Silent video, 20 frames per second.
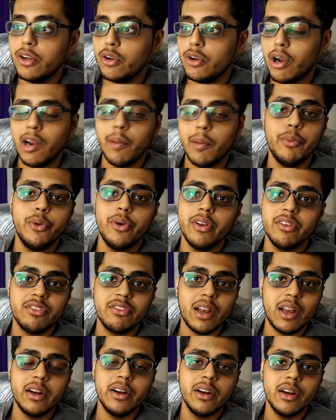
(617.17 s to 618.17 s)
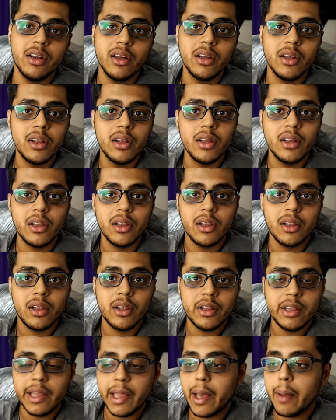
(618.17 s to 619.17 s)
not up to the standard.
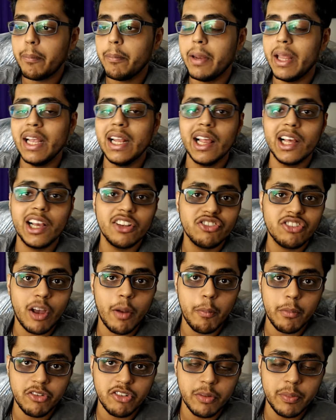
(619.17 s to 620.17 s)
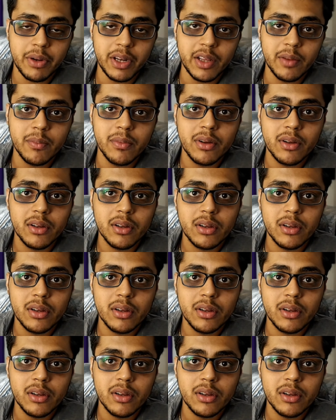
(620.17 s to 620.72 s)
They are playing like a championship team.